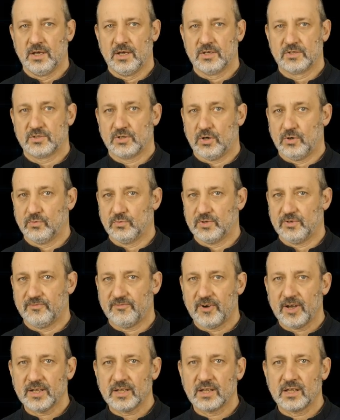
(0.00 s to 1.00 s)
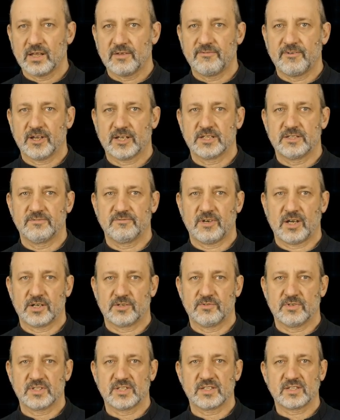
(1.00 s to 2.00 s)
So the final effective
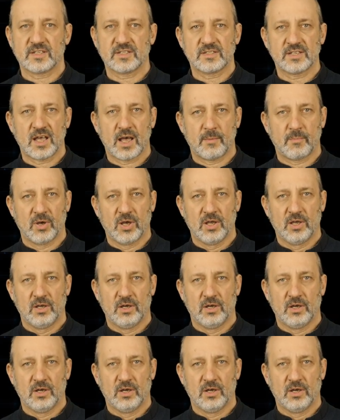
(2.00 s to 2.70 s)
address is a sum